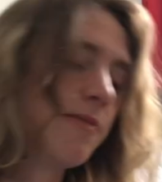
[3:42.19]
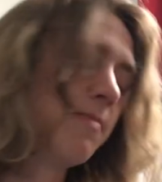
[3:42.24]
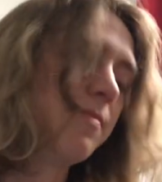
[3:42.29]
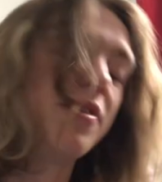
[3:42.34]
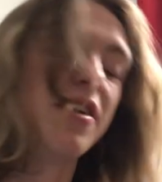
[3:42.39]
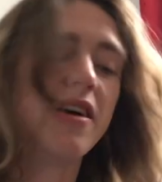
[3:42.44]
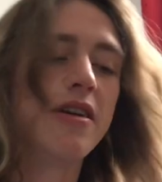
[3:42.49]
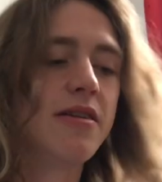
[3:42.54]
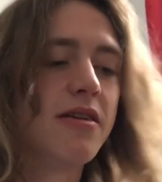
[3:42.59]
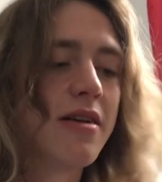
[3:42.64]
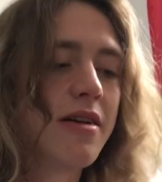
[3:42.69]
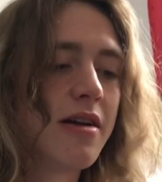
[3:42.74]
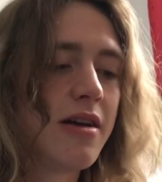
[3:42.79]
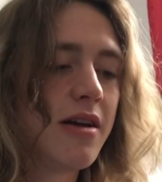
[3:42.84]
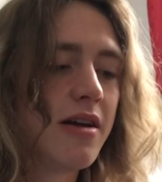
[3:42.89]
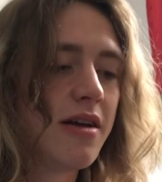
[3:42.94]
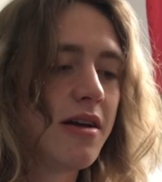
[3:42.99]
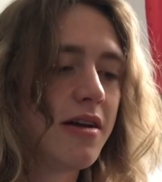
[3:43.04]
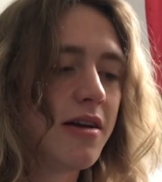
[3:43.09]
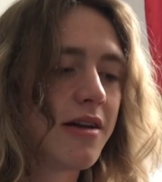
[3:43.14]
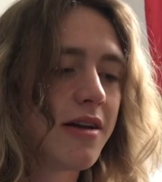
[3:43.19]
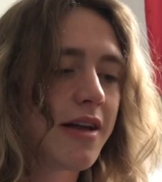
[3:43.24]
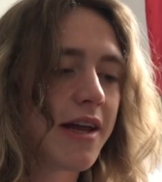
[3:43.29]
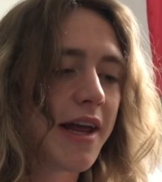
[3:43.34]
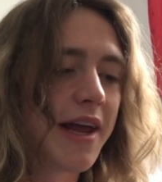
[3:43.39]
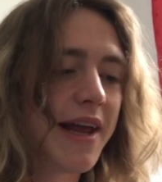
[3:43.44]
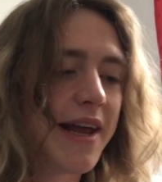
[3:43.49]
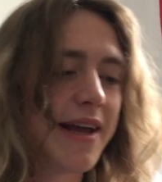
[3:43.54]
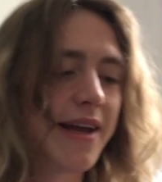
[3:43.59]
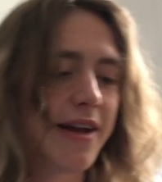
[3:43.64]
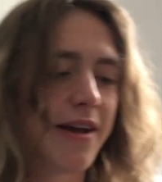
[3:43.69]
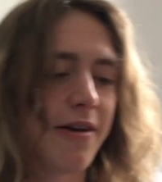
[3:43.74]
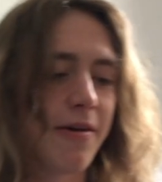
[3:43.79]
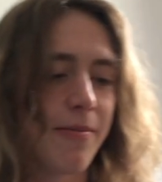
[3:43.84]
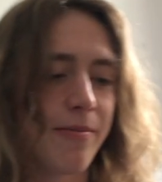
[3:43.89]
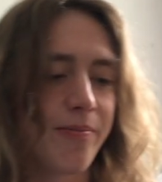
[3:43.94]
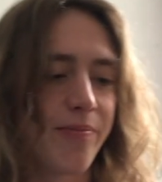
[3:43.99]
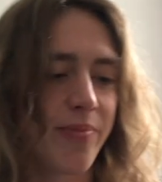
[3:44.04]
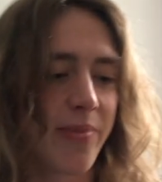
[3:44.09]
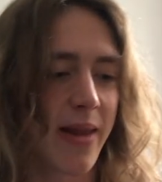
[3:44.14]
But he
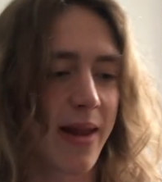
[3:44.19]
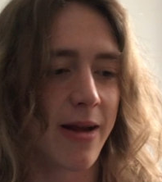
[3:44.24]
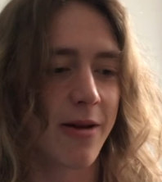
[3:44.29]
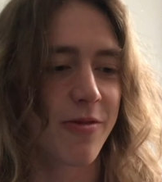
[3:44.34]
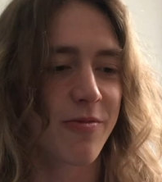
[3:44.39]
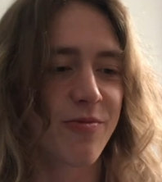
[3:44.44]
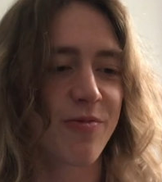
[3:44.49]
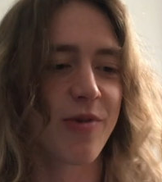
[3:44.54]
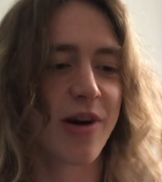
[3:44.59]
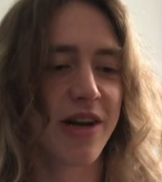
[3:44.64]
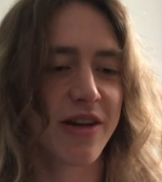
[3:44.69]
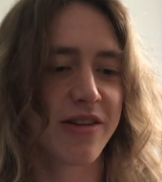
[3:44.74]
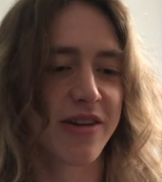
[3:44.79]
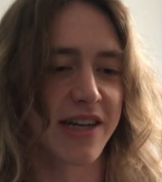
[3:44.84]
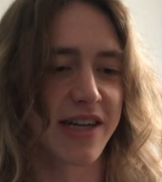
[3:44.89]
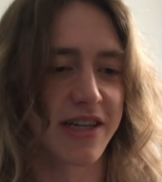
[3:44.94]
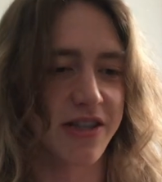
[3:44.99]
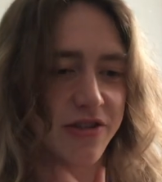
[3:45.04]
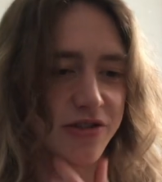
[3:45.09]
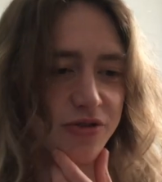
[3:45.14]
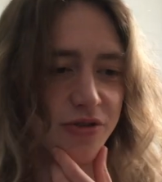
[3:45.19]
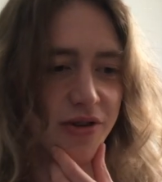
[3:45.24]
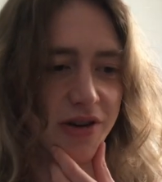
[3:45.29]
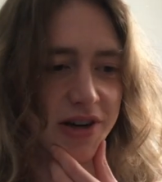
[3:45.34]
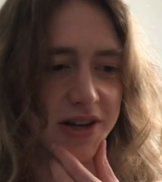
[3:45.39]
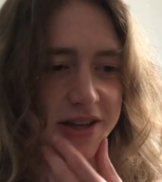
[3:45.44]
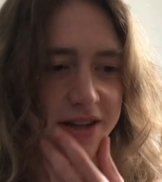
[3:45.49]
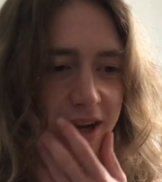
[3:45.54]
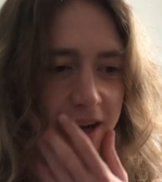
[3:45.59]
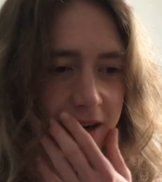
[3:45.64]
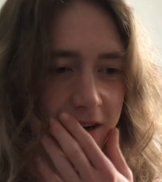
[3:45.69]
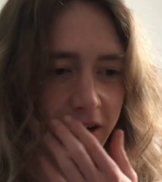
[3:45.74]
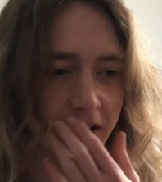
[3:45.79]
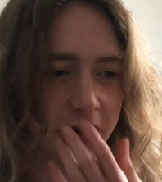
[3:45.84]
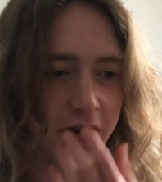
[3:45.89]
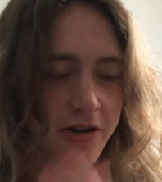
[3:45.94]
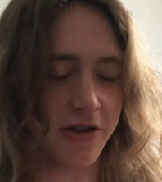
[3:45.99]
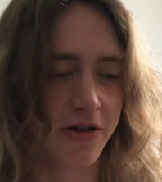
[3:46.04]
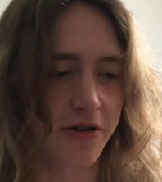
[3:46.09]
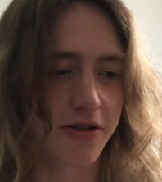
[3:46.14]
really enjoyed, like,
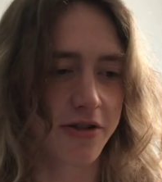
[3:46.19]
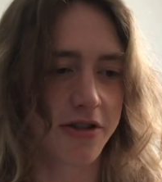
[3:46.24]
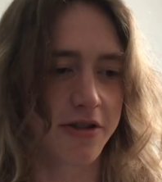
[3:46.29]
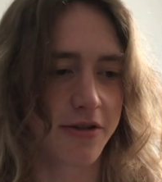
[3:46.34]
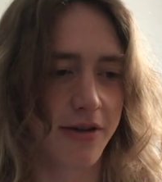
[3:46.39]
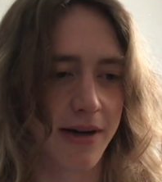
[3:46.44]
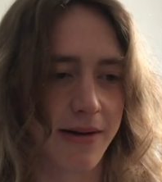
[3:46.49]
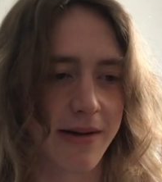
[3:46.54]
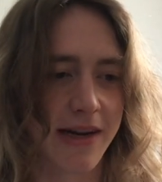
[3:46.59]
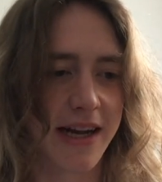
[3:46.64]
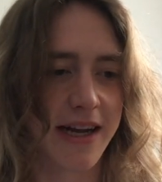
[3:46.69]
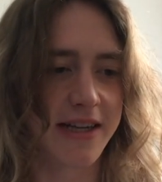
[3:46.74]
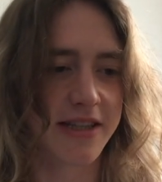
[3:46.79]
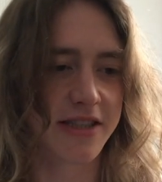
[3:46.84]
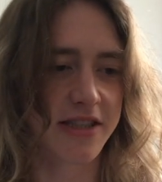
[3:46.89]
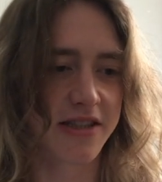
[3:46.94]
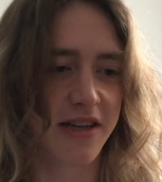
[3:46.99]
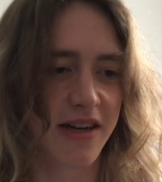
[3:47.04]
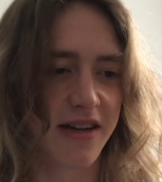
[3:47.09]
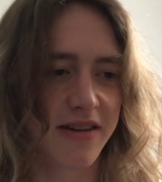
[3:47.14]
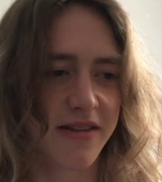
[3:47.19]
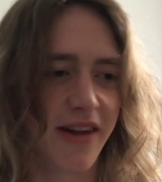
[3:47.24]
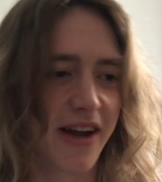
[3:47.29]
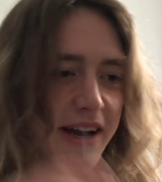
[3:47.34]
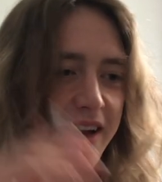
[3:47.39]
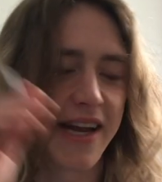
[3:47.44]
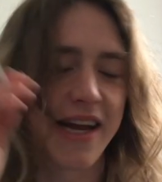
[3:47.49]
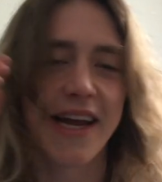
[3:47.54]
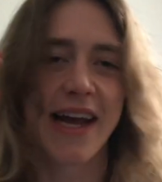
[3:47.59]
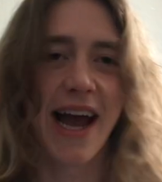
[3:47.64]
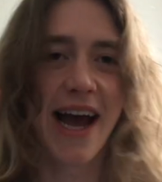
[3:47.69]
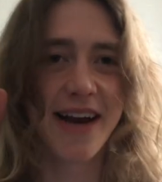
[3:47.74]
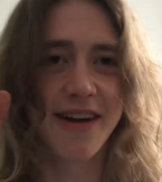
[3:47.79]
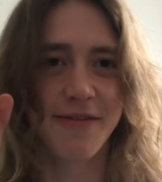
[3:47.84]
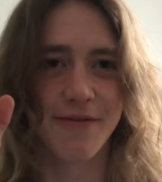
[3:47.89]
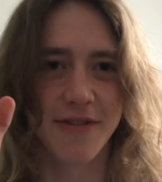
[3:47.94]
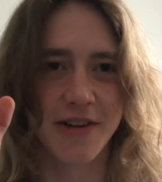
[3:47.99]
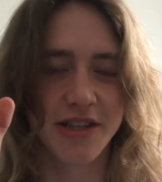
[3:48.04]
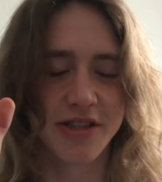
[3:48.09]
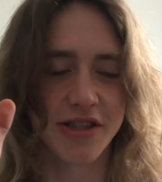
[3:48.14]
our culture. And he had a
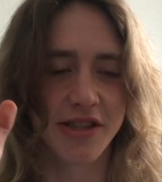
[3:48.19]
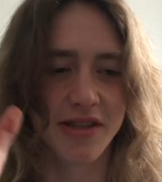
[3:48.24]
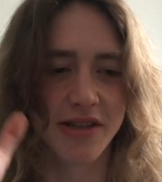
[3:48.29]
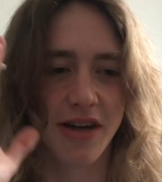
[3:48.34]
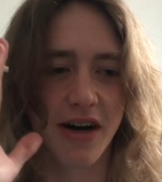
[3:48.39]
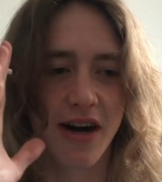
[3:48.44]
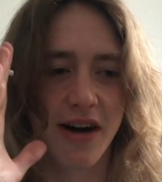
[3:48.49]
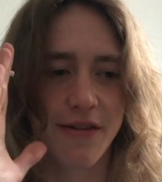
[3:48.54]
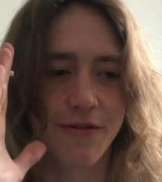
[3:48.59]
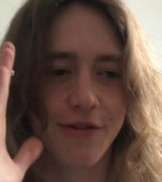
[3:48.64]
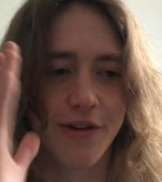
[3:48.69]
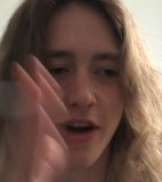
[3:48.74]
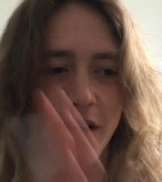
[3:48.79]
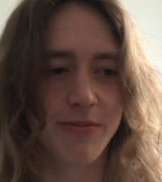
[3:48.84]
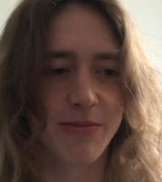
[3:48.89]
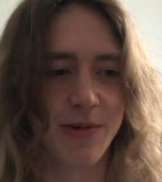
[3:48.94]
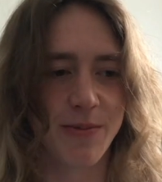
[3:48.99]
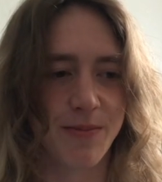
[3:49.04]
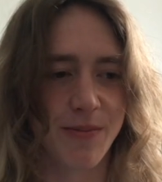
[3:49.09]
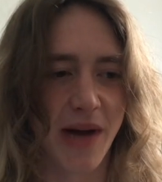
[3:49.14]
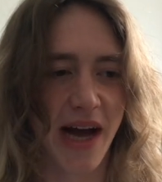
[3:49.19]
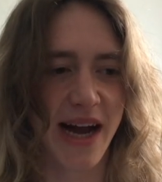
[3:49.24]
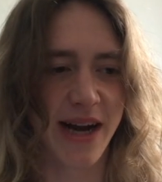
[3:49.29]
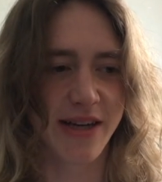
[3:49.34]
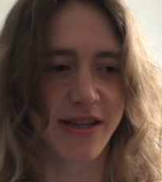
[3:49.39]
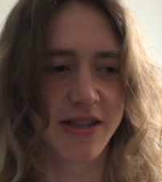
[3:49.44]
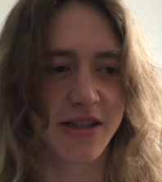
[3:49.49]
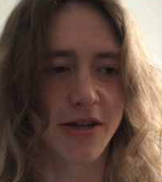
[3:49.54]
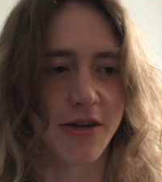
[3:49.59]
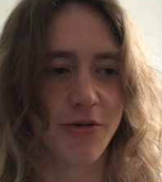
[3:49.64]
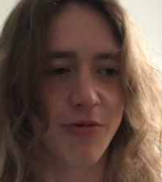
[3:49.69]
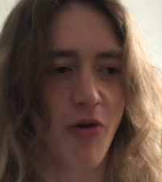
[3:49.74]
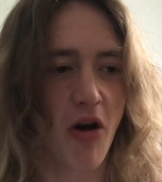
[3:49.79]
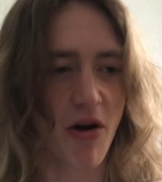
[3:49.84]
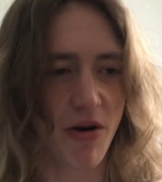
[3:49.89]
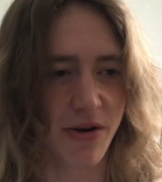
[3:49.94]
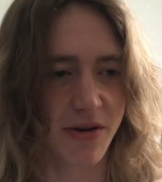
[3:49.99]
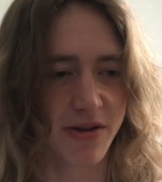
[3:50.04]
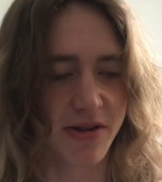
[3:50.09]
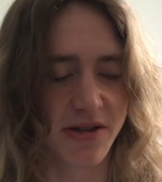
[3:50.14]
vision of coming back to
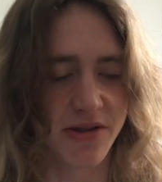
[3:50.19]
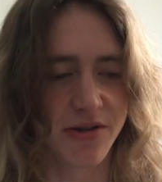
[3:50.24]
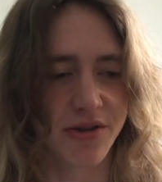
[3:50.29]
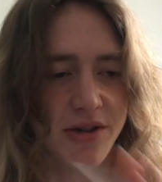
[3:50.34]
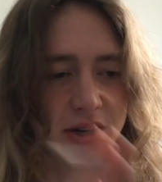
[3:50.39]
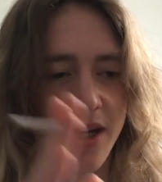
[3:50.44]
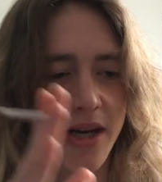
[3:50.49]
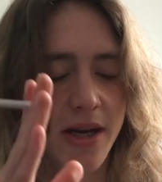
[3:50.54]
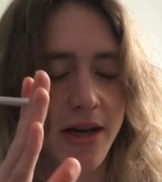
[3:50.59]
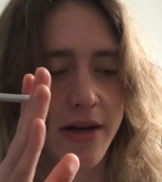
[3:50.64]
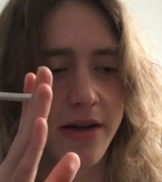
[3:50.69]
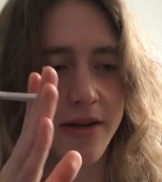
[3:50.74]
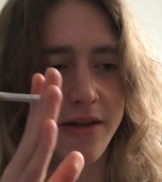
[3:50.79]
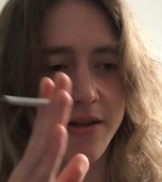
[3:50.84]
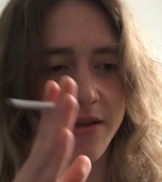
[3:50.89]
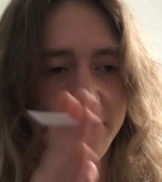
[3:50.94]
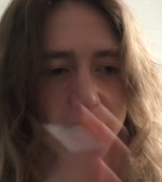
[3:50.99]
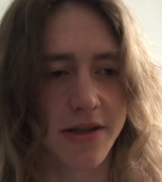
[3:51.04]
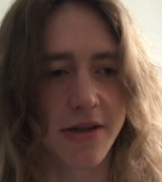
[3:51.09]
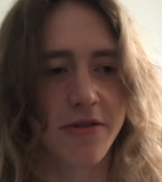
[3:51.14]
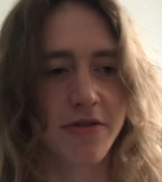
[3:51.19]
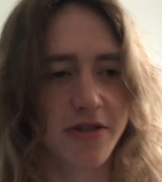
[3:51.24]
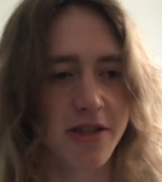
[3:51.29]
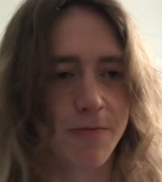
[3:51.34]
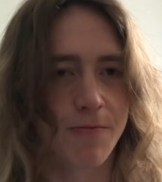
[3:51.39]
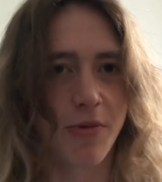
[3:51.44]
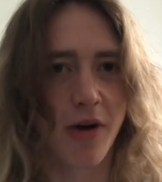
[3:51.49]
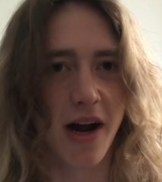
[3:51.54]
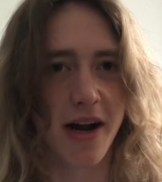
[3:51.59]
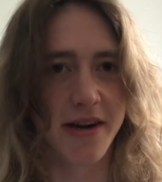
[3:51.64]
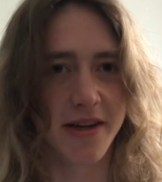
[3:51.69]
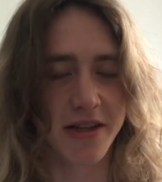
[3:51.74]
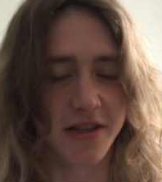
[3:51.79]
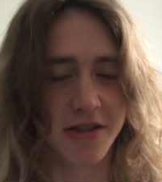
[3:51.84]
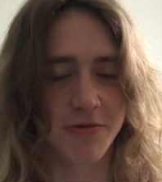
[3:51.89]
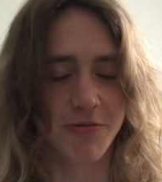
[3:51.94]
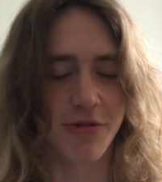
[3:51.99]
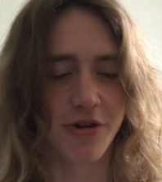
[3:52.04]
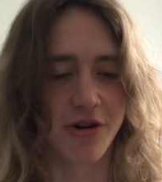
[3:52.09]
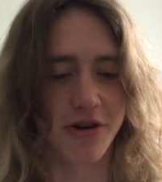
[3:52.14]
Ireland to spread
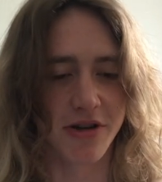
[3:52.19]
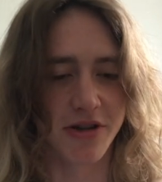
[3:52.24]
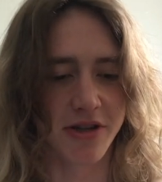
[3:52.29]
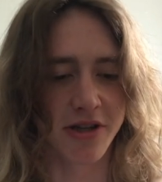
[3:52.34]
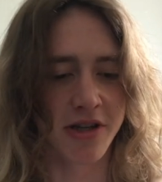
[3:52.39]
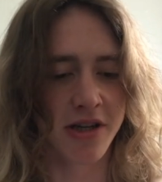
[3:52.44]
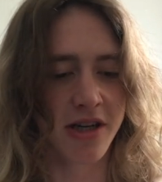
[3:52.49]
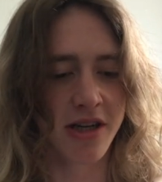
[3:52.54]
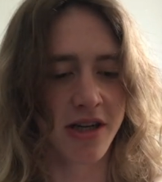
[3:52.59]
his word,